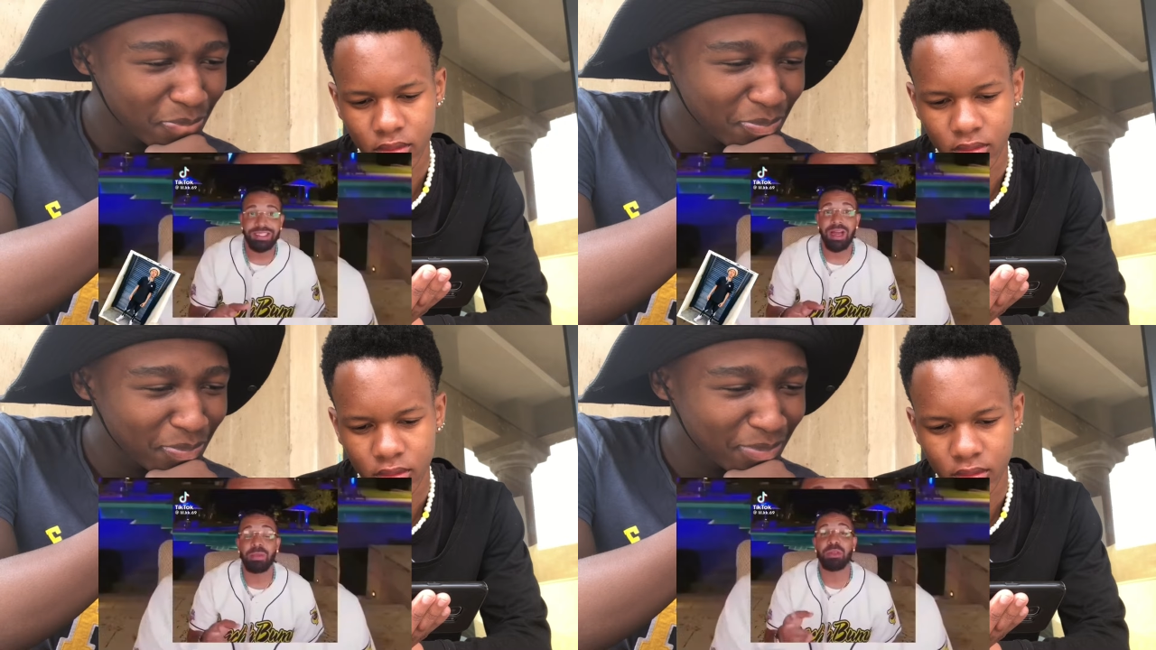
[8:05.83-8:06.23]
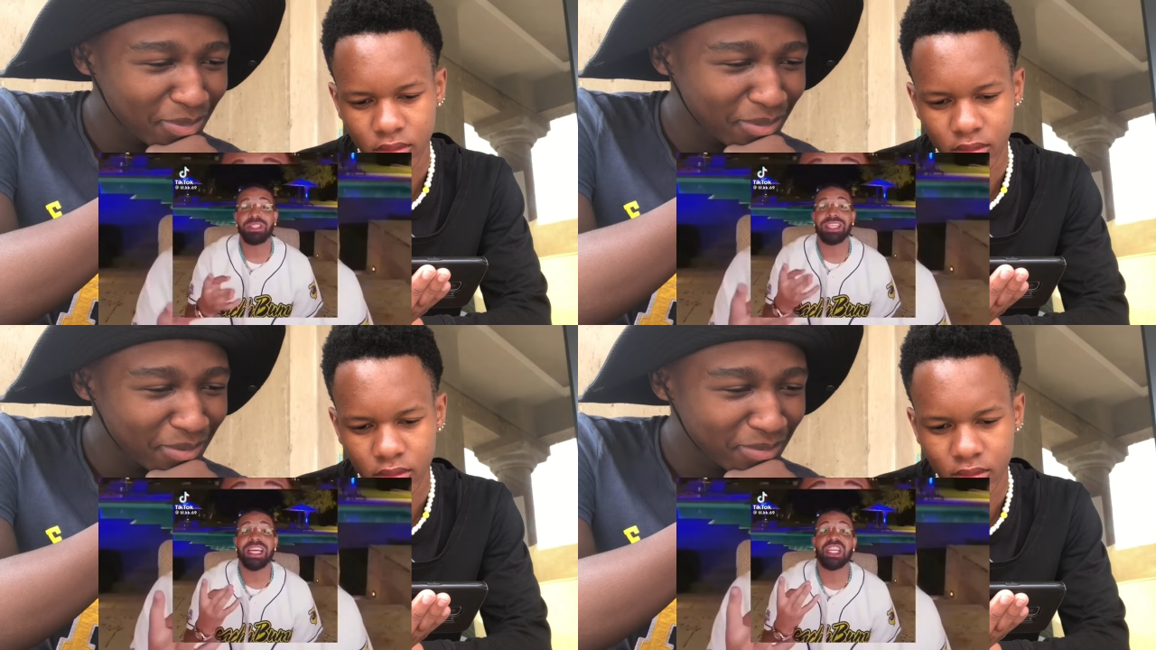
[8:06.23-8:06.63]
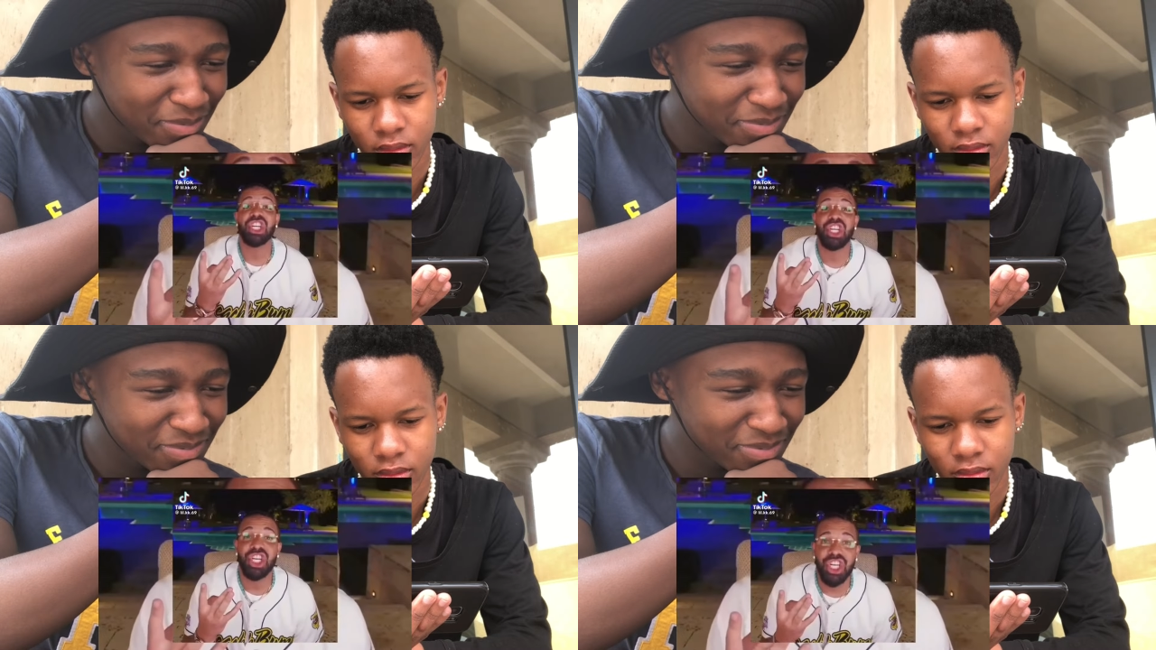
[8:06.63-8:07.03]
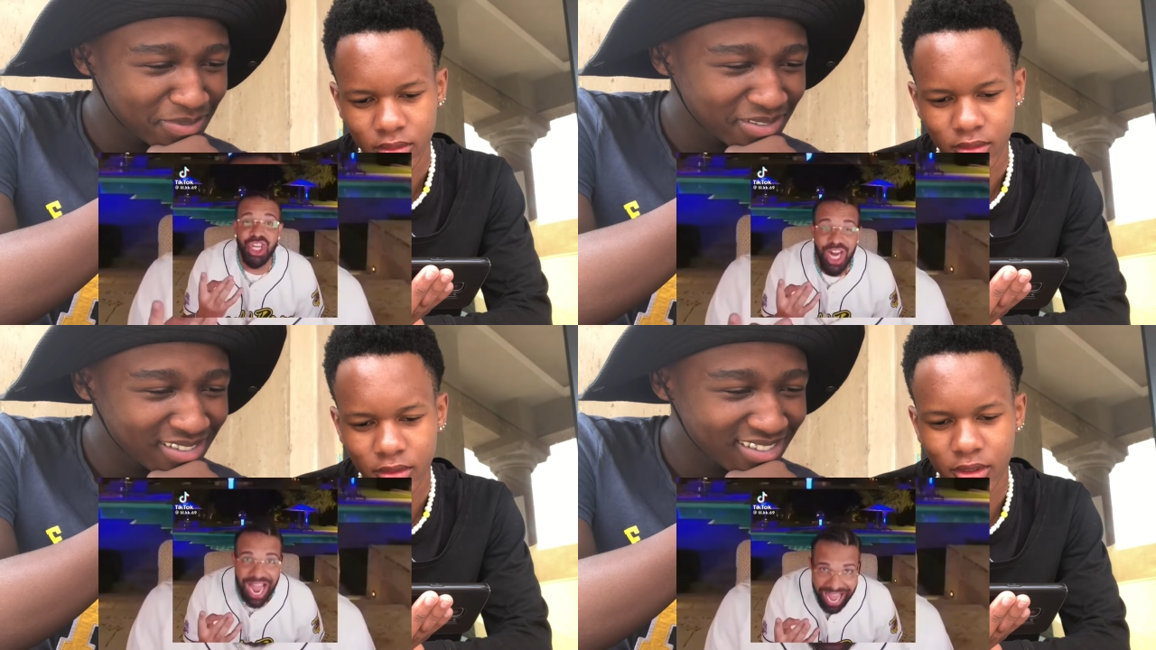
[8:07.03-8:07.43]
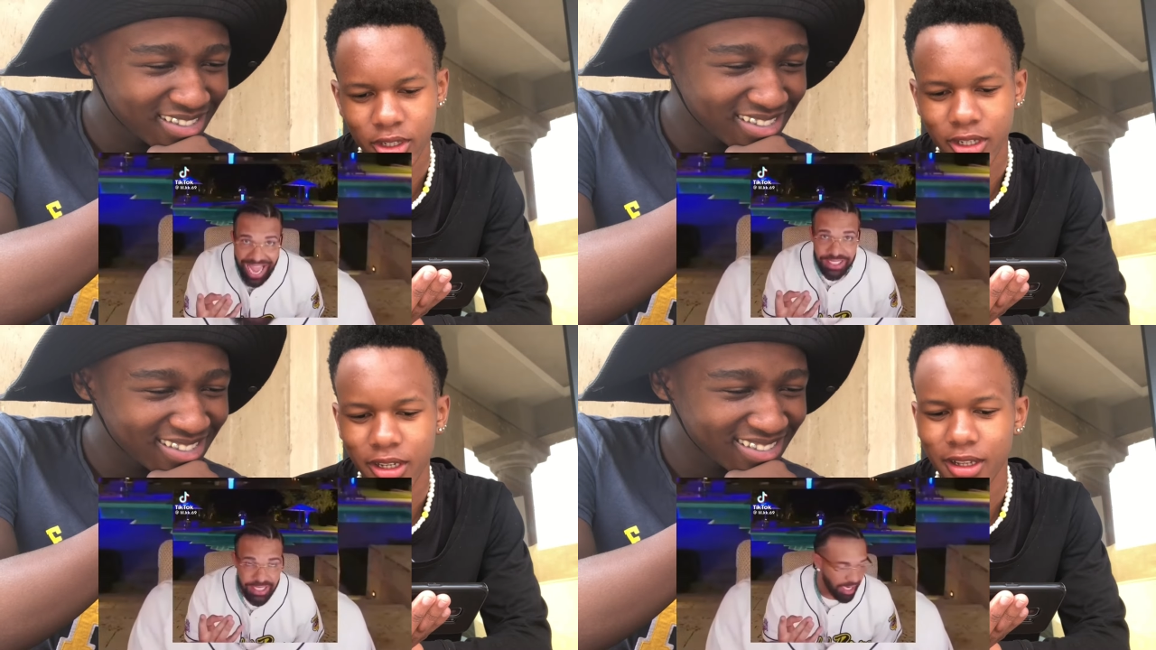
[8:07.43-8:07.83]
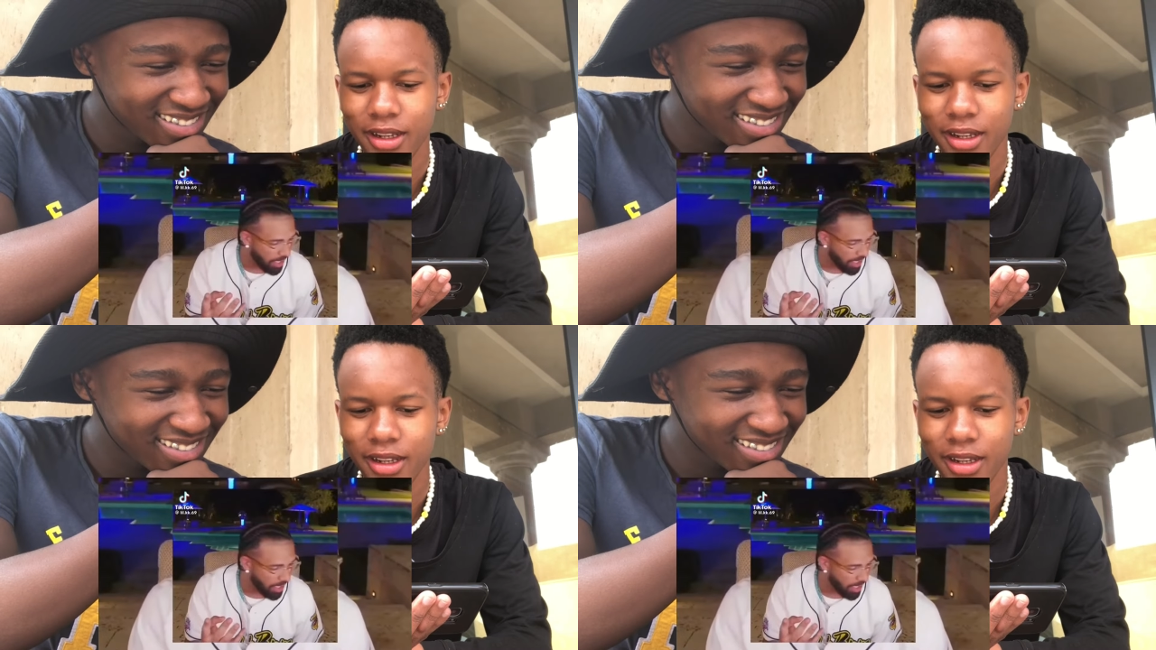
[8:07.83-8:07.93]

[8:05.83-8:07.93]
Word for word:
Speaker 1: w's in the shot